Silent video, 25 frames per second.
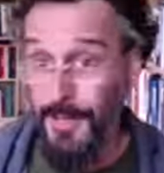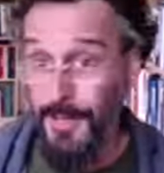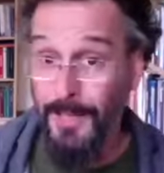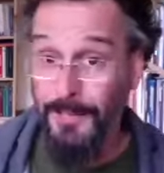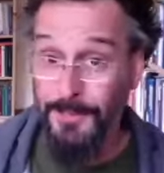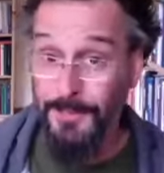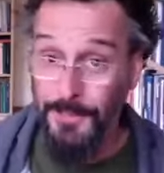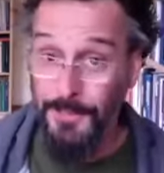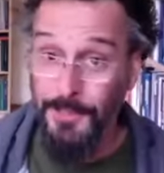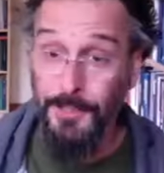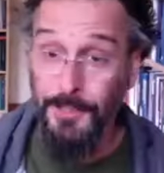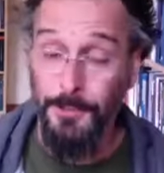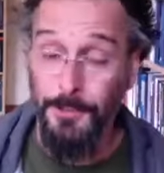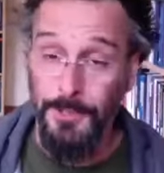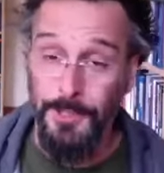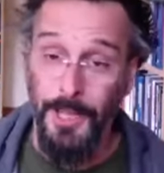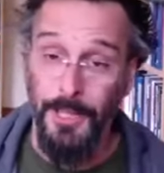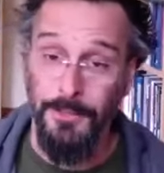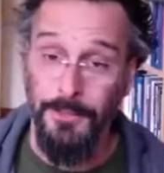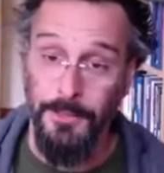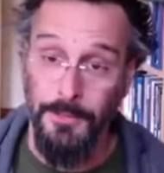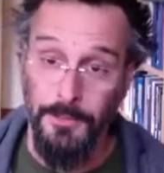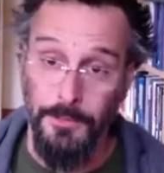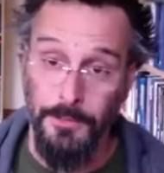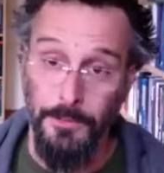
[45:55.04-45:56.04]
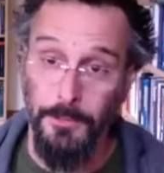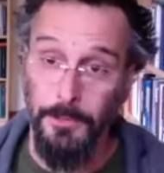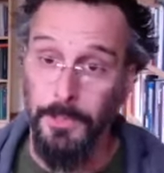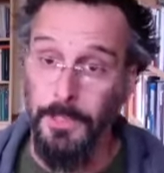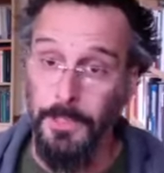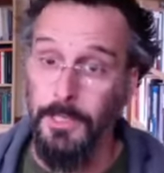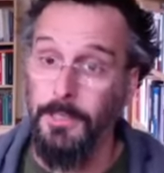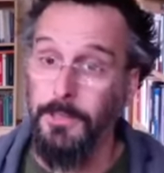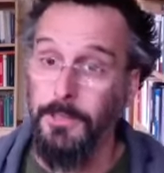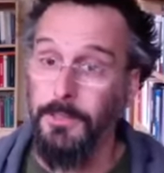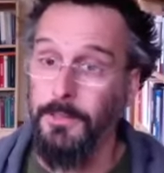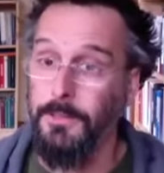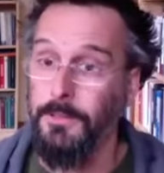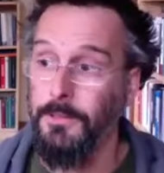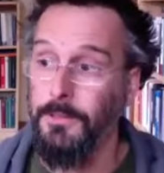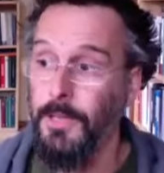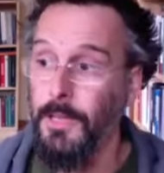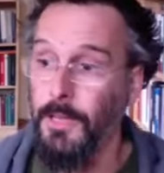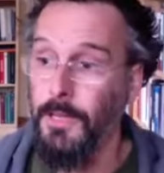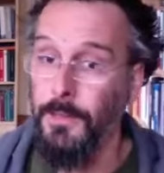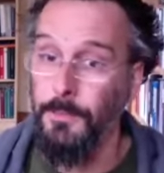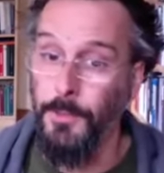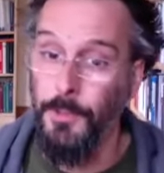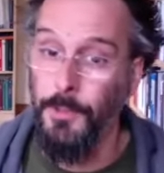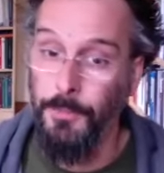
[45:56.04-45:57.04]
you and not to school.
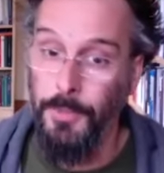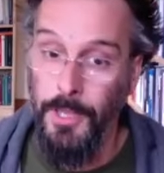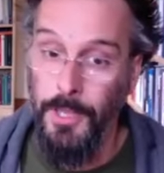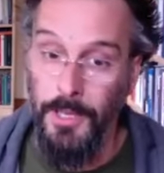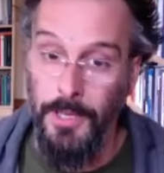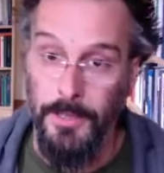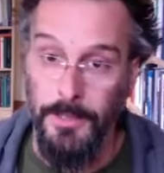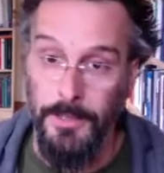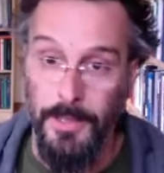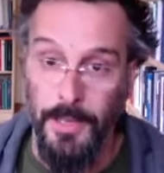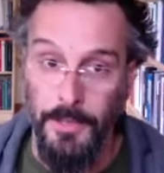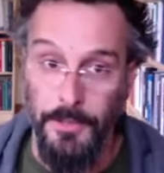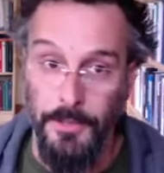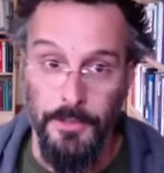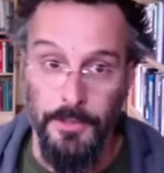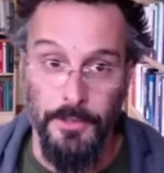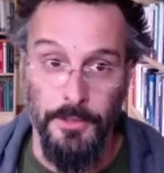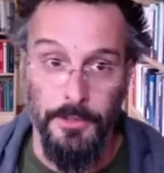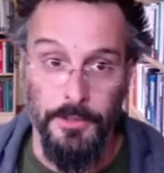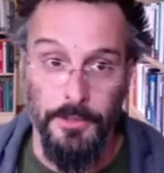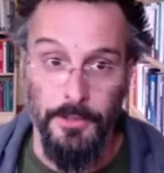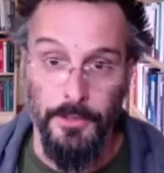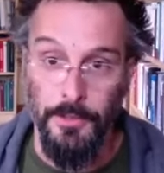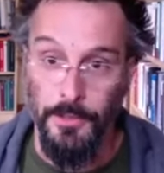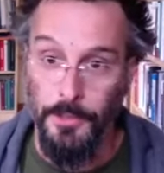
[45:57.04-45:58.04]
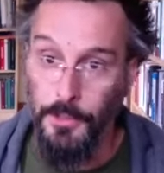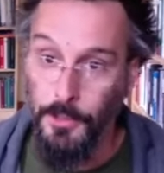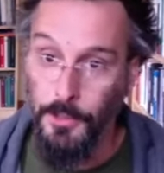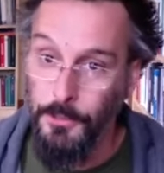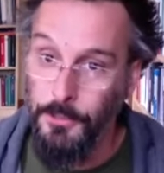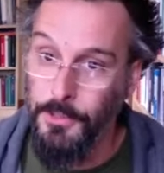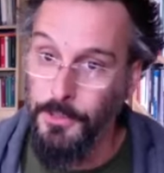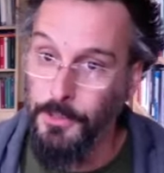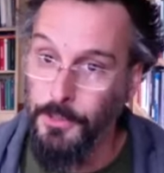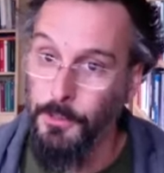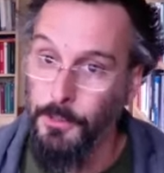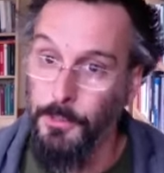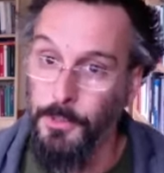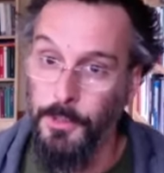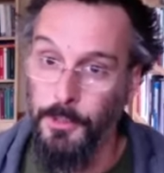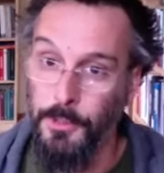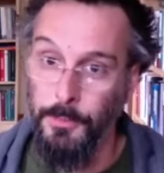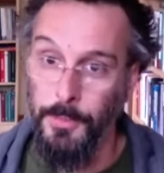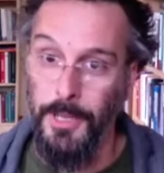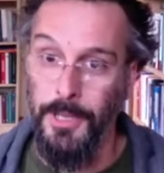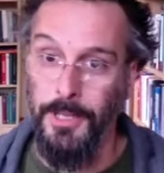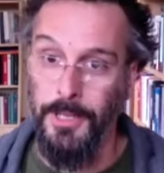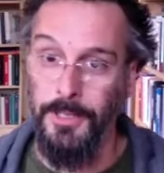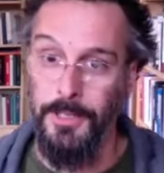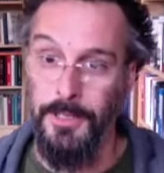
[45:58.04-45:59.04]
They're paying attention to YouTube, and they're
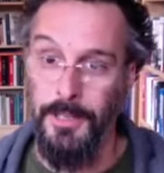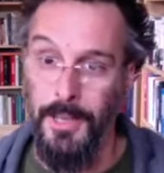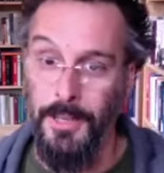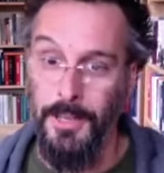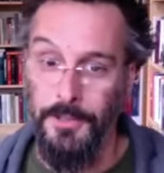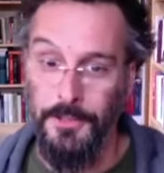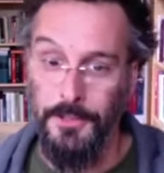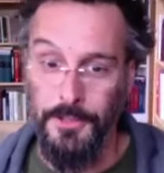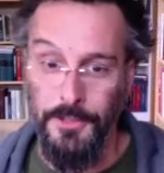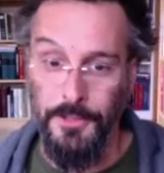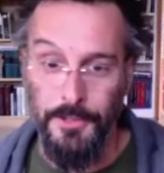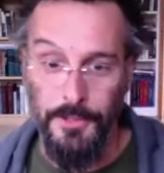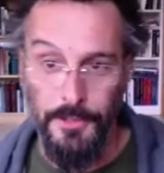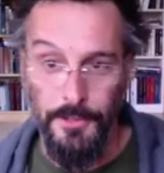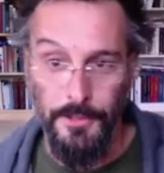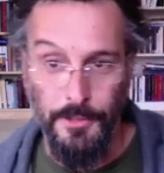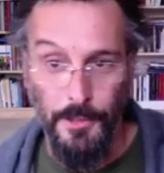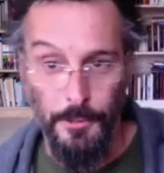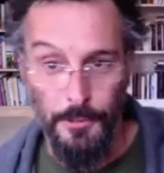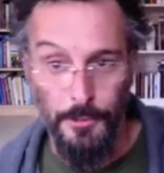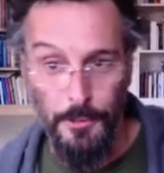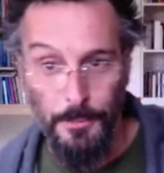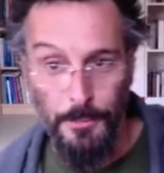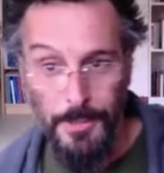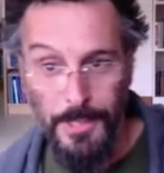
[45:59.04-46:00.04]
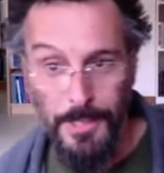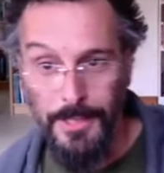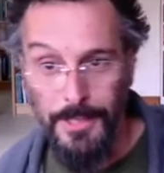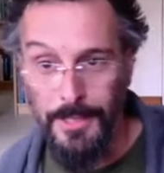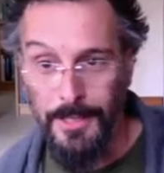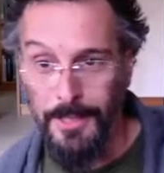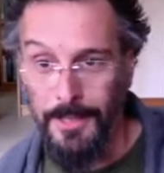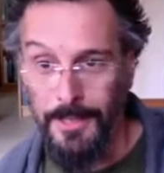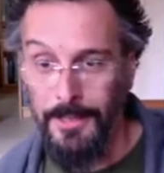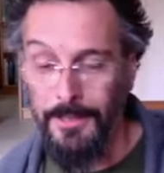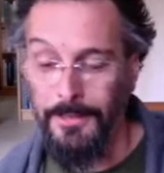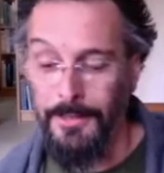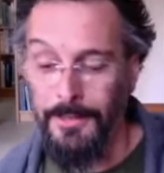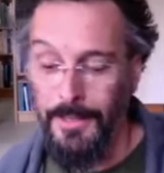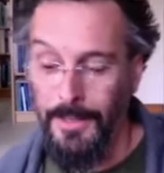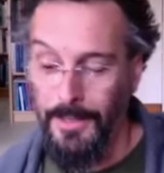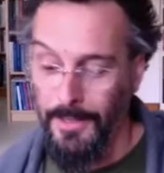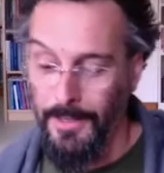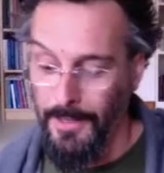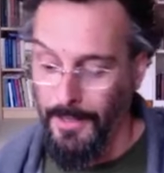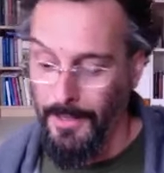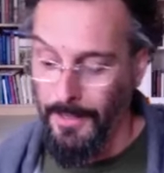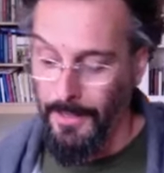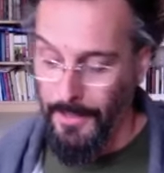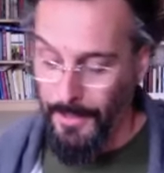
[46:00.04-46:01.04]
paying attention to social media,
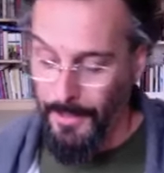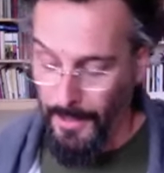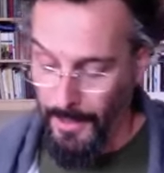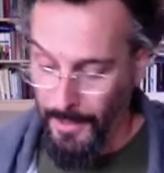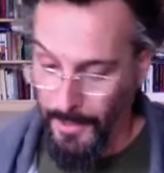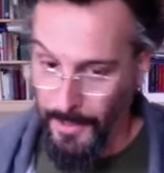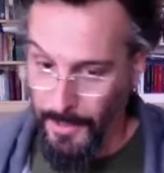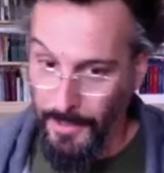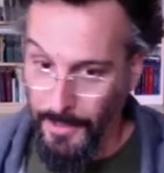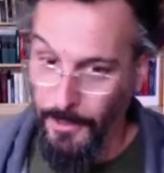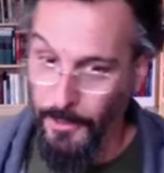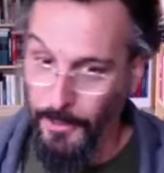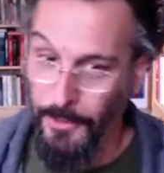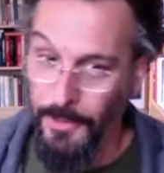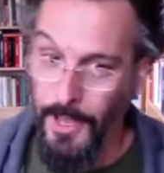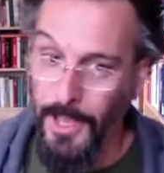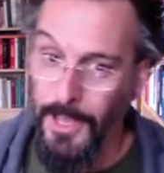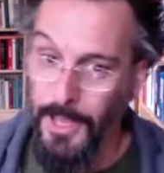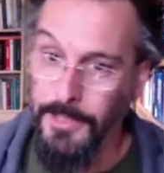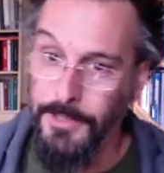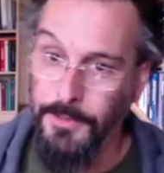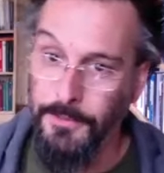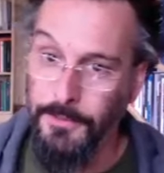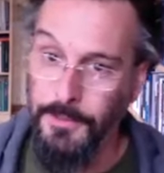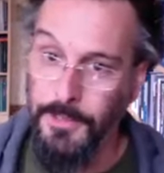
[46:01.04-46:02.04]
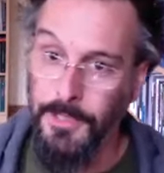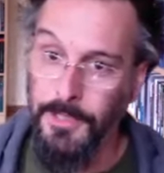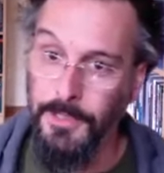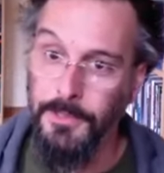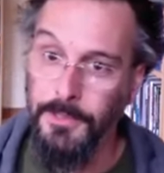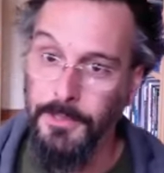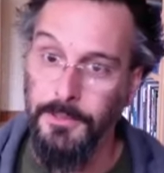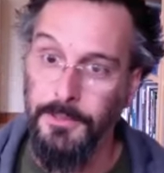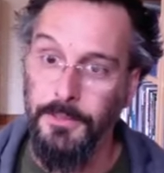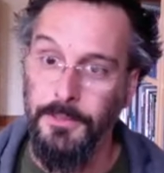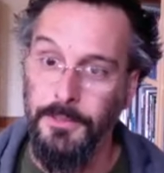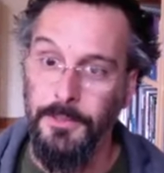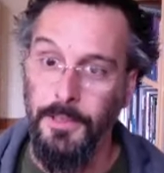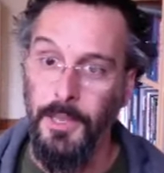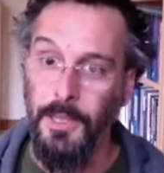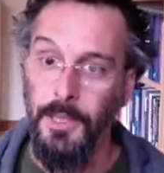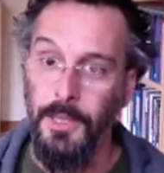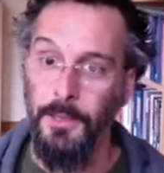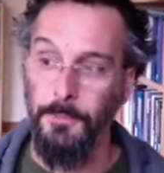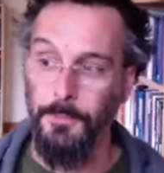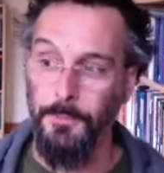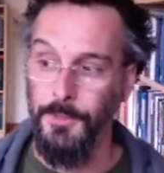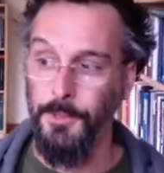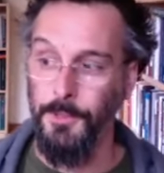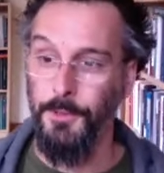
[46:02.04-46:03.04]
and all kinds of things.
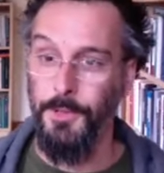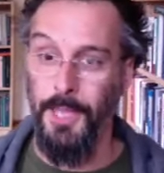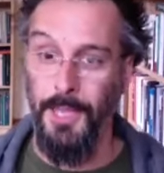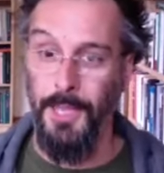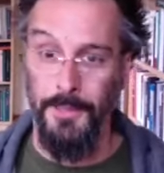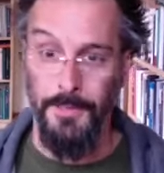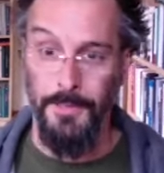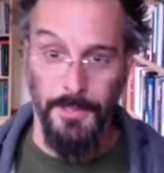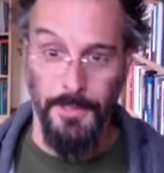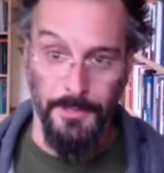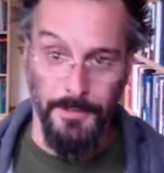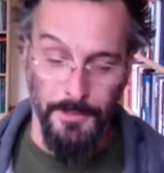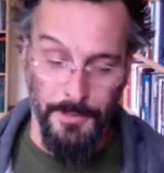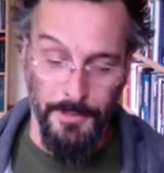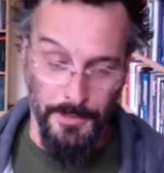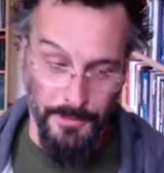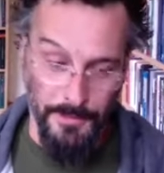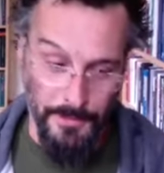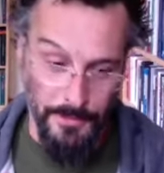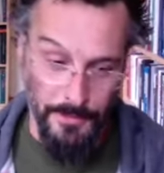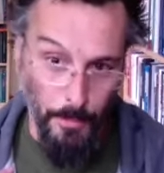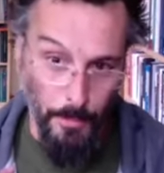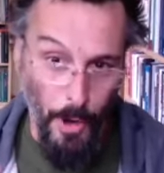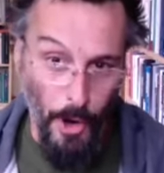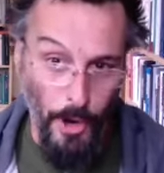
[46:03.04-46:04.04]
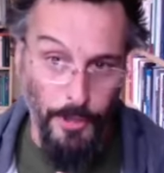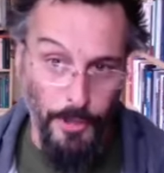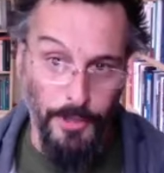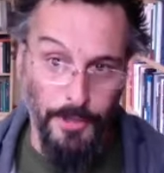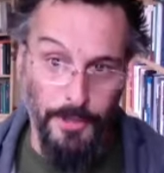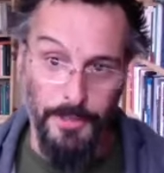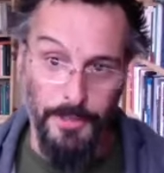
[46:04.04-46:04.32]
So again, this is part of the